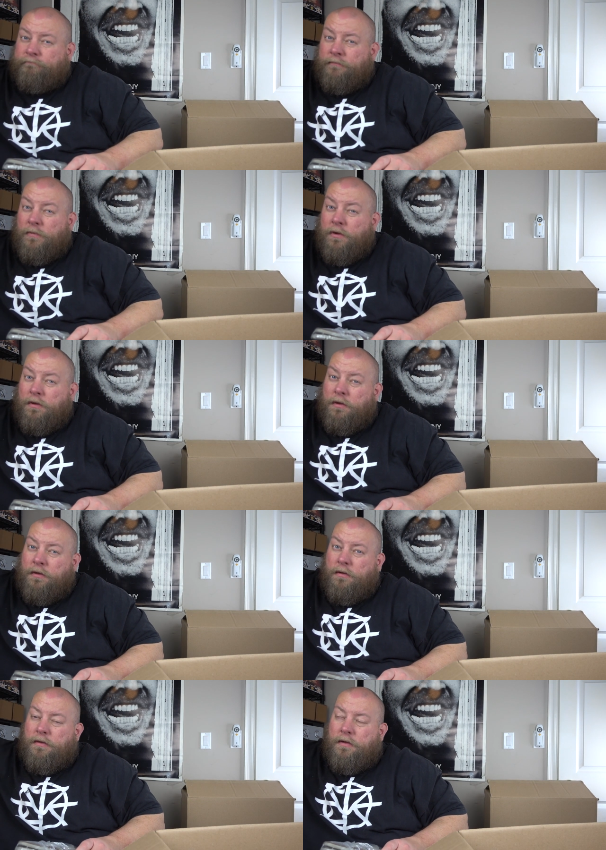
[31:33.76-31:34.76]

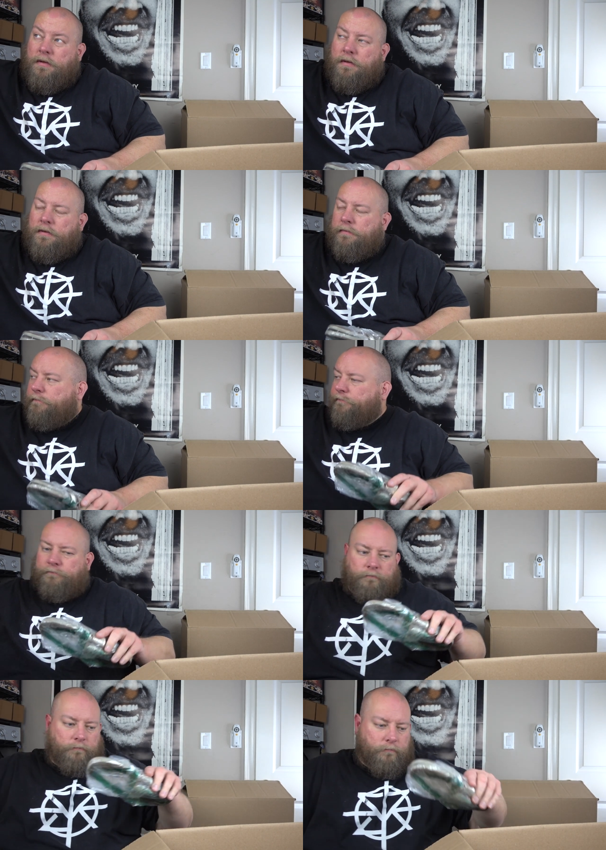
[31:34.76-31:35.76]

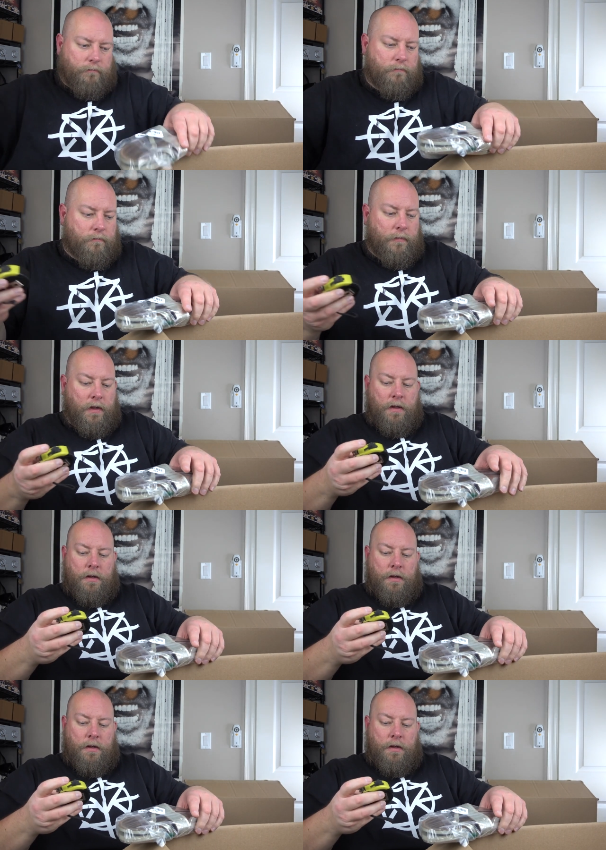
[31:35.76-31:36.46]
(silence)